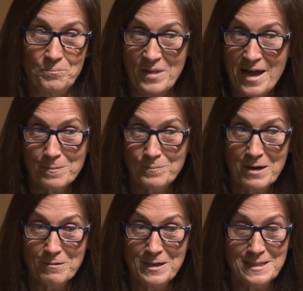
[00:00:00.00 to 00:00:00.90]

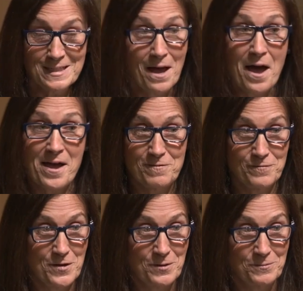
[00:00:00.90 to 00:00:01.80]
BlackBerry to
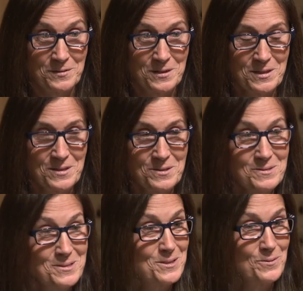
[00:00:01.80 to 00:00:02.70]
iPhone
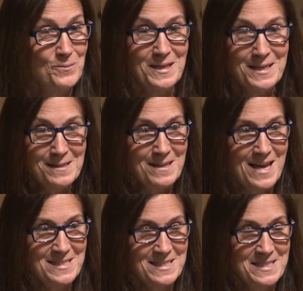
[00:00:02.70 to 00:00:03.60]
to
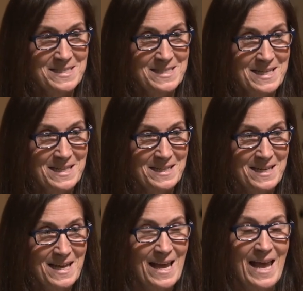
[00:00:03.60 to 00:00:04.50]

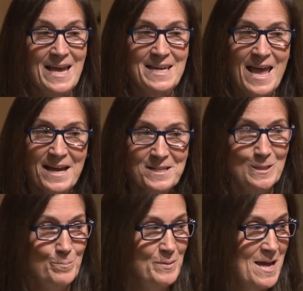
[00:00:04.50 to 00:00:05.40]
e-licensing and
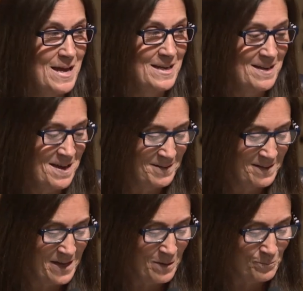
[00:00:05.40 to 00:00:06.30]
expediting
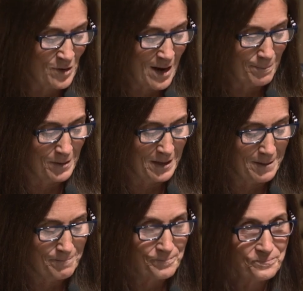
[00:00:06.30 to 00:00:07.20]
unclaimed
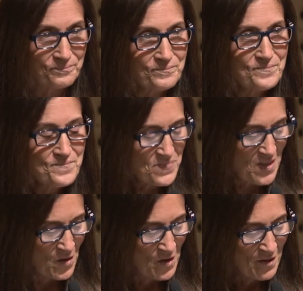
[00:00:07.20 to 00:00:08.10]
property.
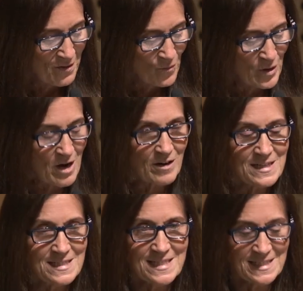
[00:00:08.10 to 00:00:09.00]
We are
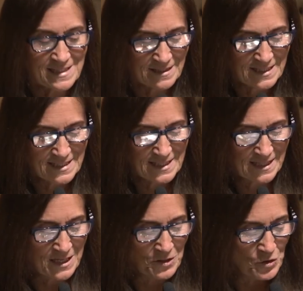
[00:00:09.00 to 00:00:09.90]
consistently
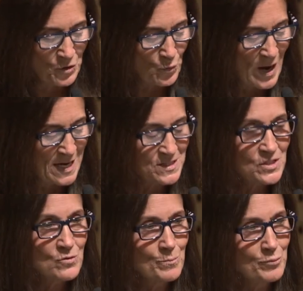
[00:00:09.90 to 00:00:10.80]
seeking new ways
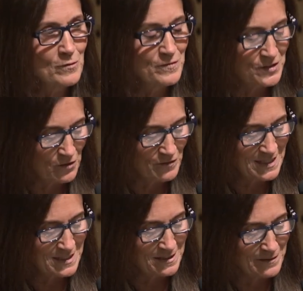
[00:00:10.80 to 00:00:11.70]
to improve
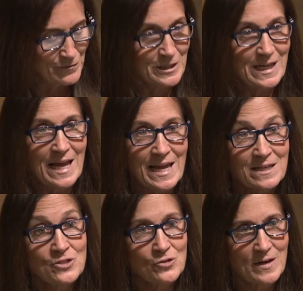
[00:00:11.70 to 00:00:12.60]
service delivery
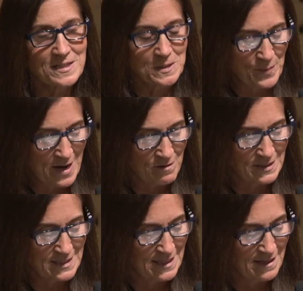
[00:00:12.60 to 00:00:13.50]
and
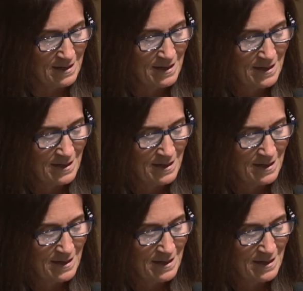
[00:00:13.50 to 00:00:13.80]
transparency